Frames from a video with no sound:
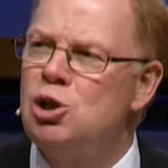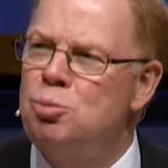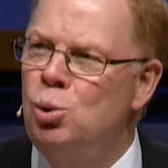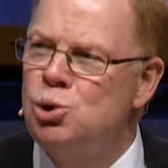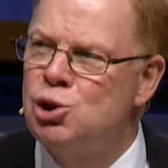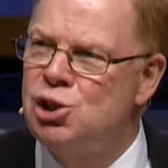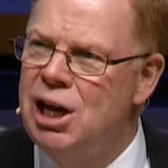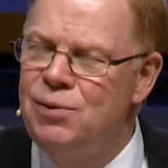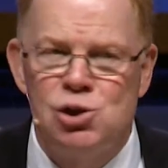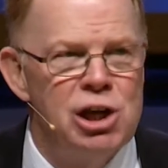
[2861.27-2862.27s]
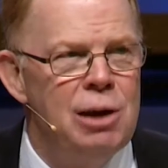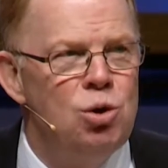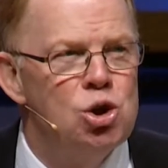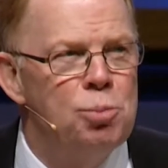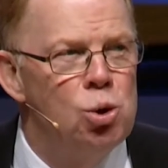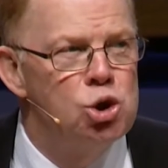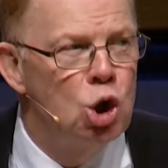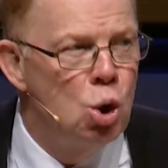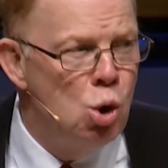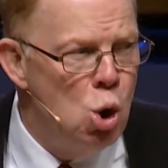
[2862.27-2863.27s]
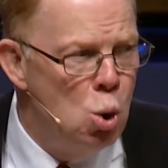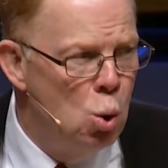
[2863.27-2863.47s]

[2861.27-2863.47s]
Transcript: supposed to stay the same, you're supposed to grow.